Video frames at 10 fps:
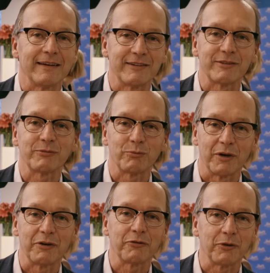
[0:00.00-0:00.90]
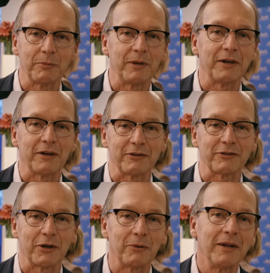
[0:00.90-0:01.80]
It's wonderful to be here.
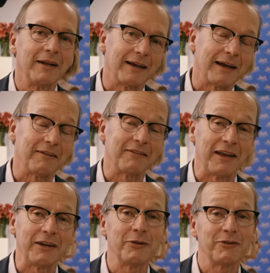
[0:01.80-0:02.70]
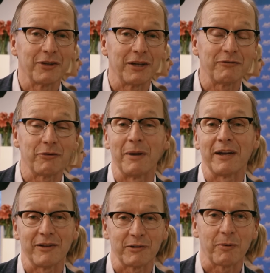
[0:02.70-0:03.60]
So again, thank you to Lindt for
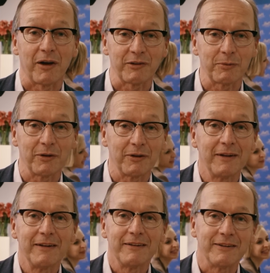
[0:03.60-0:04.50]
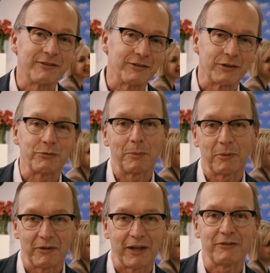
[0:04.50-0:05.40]
making this possible. This is a trip
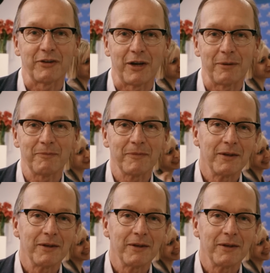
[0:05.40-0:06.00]
of a lifetime.